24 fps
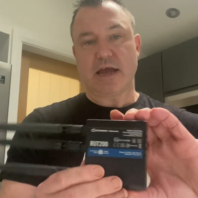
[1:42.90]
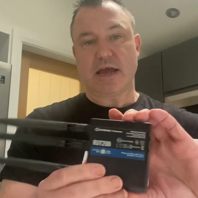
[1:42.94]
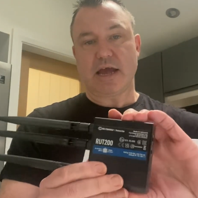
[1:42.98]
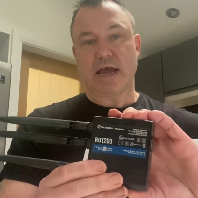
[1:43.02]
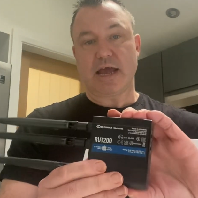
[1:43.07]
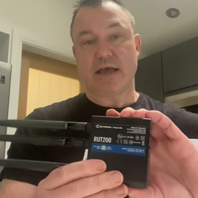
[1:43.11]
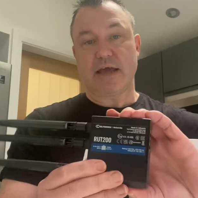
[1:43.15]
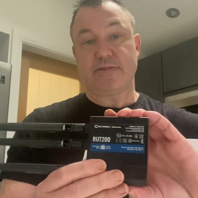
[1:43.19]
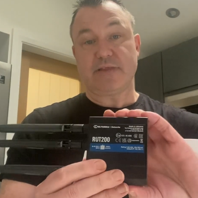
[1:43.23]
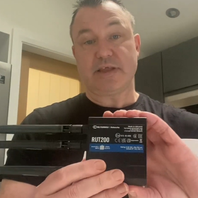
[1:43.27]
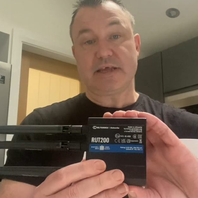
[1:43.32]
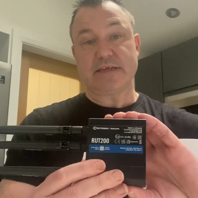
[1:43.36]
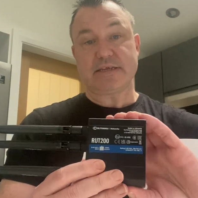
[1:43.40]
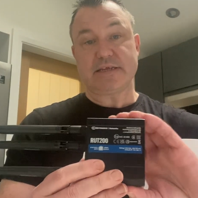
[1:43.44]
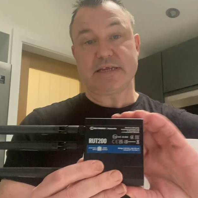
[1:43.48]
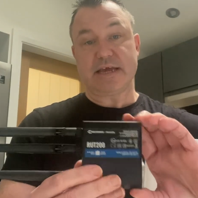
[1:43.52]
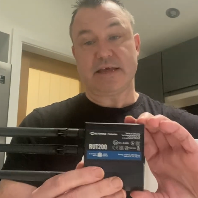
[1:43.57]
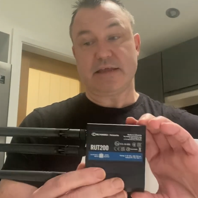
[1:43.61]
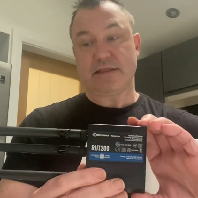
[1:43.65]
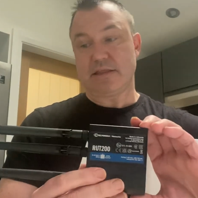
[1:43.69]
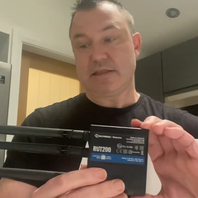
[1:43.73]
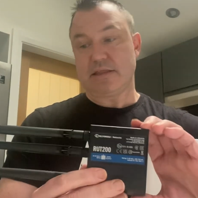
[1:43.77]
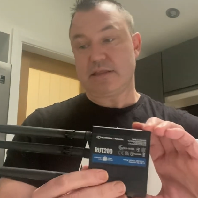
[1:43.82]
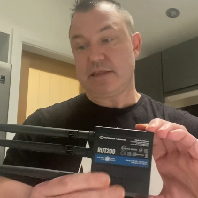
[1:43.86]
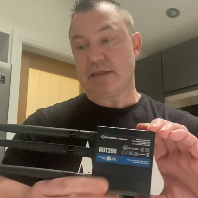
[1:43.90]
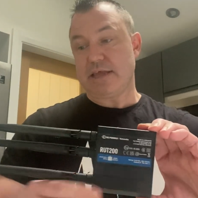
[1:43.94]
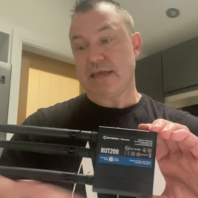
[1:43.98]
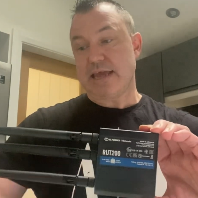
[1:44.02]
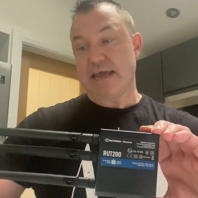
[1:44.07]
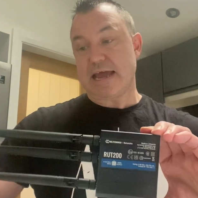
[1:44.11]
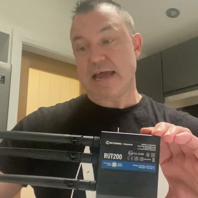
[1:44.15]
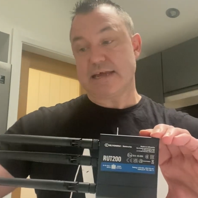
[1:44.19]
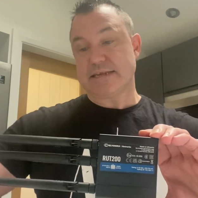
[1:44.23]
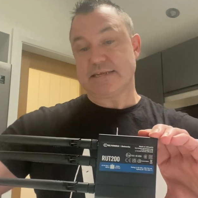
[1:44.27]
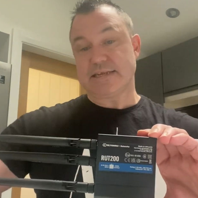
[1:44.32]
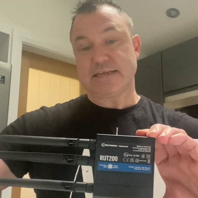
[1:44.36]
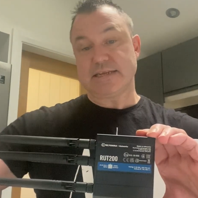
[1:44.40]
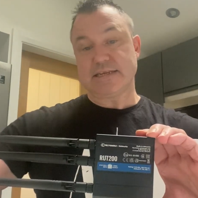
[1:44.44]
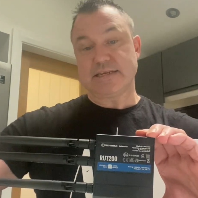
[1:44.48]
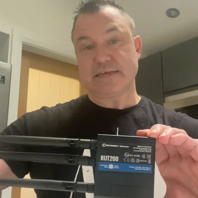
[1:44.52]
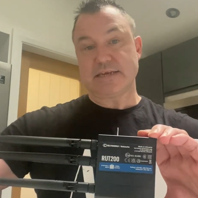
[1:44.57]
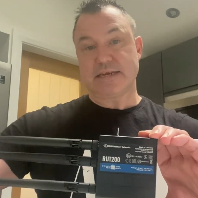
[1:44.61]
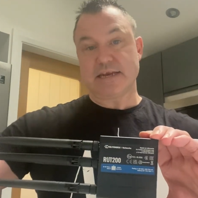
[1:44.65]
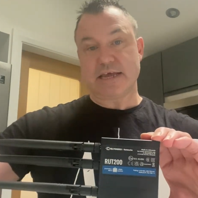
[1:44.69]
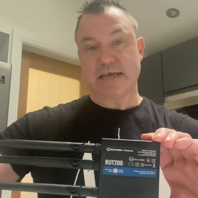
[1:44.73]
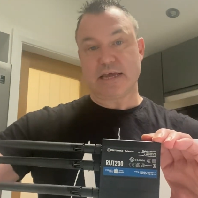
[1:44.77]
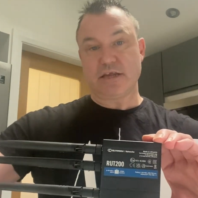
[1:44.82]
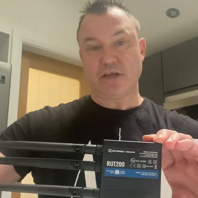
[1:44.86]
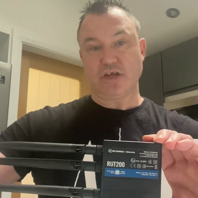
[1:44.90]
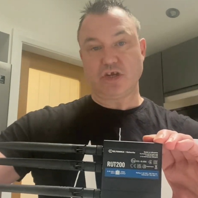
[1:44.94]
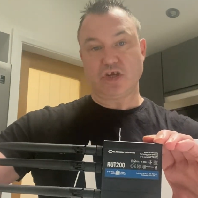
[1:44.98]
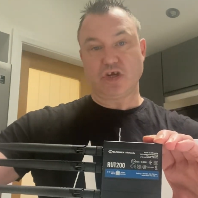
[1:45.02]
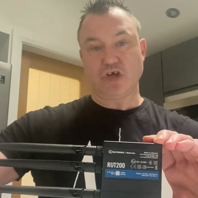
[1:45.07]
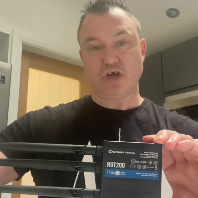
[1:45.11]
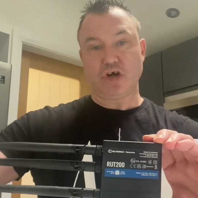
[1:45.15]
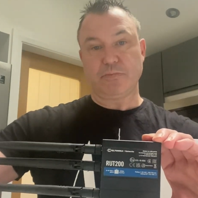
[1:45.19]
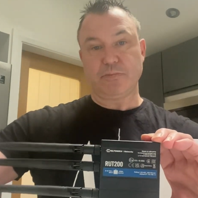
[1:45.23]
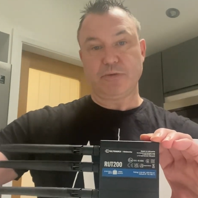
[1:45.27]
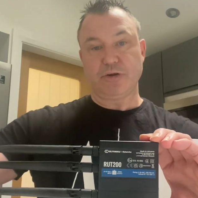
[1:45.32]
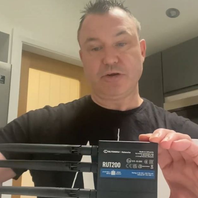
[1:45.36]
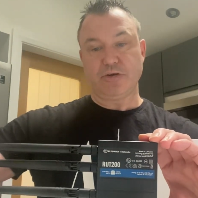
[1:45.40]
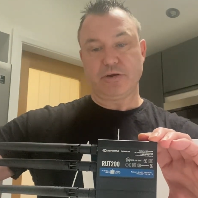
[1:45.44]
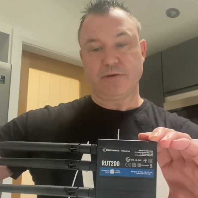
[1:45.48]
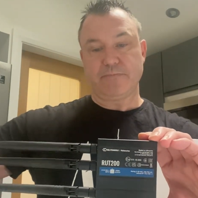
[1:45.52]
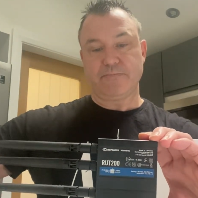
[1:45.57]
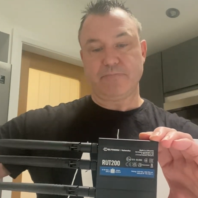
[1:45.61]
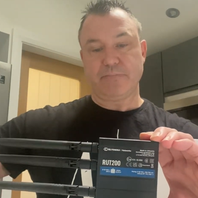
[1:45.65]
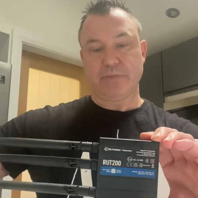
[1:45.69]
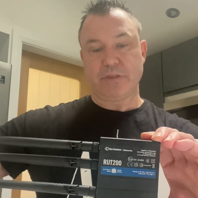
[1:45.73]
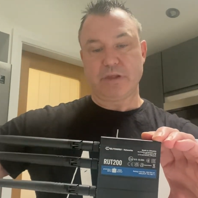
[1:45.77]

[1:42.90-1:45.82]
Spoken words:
And that's it. It has internet. Job done.